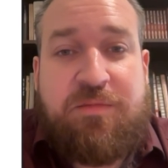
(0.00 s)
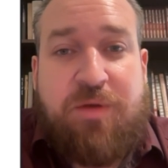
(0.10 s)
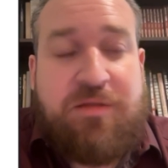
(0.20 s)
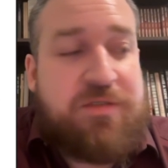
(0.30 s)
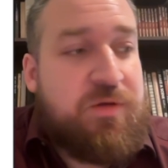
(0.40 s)
a
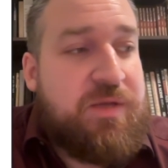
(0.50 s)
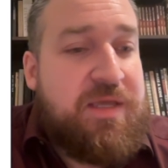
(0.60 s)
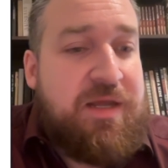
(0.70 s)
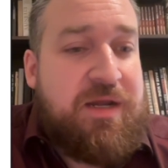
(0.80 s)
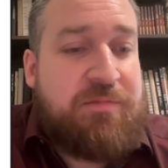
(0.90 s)
month. So
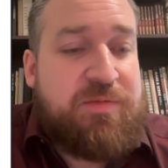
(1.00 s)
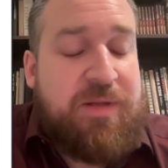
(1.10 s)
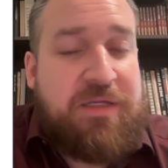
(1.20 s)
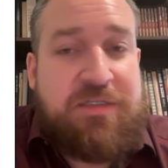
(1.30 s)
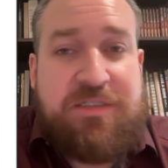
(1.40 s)
he ended up
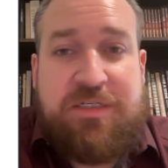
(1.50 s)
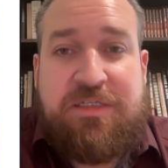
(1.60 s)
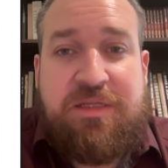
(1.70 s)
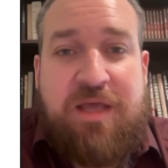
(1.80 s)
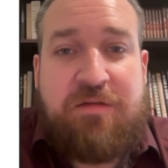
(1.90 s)
spending
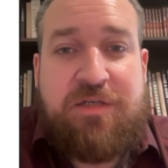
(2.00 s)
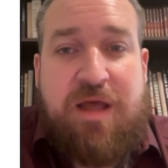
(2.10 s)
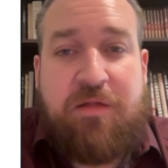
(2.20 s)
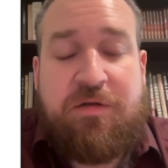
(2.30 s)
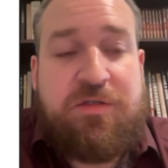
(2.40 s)

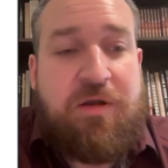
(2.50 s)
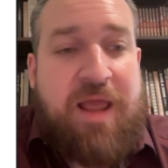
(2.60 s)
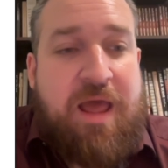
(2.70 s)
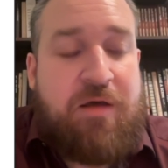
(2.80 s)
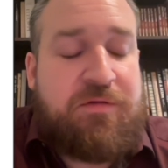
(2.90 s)
$60,000 on a
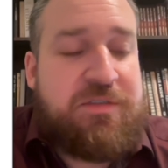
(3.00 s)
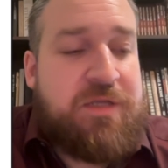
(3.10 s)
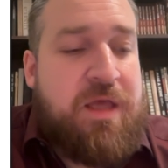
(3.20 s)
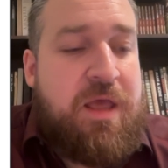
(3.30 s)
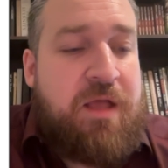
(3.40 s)
house
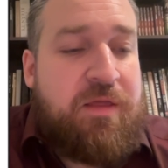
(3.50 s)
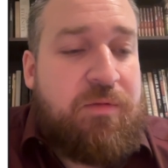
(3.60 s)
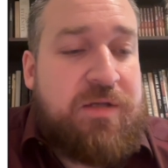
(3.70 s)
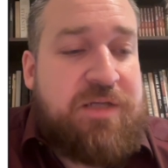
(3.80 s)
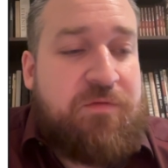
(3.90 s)
that
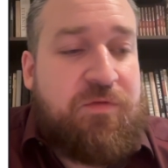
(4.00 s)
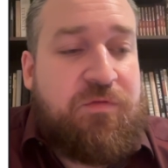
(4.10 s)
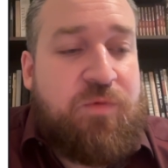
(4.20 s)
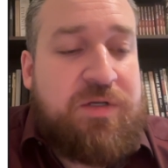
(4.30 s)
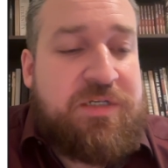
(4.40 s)
rents out for
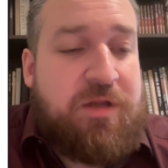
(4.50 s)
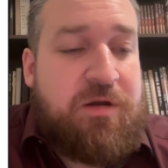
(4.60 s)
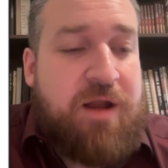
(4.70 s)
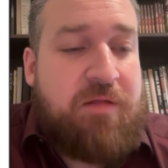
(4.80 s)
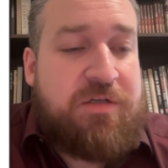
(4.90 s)

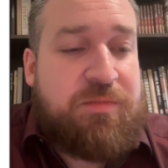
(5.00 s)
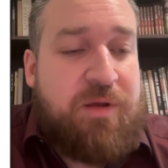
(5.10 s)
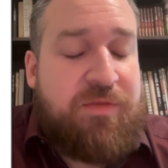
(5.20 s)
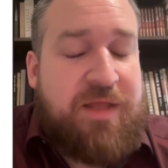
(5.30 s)
$1,400 a month.